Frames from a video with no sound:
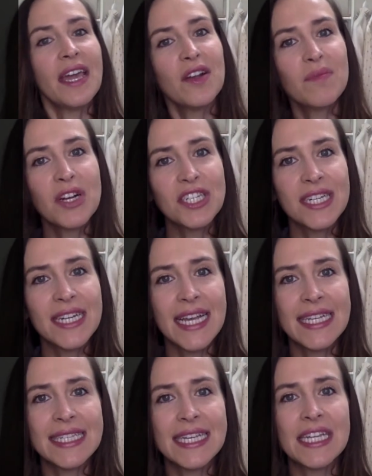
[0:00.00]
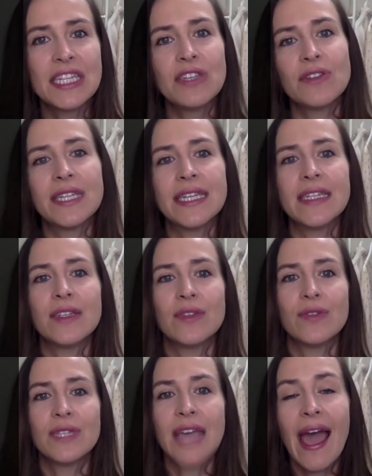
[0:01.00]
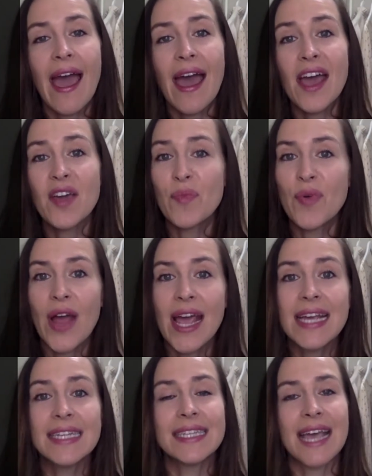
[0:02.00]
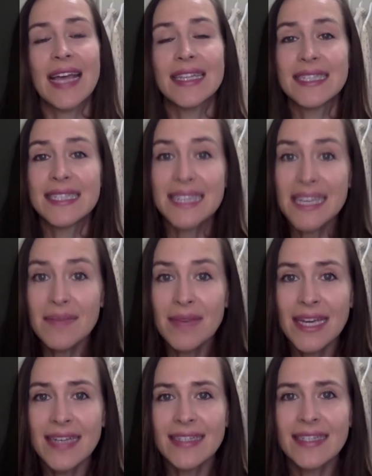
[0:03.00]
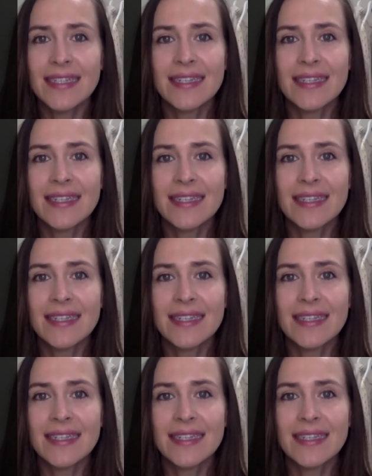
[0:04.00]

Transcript: your merchandise in, you'll need to tag, price, and steam it.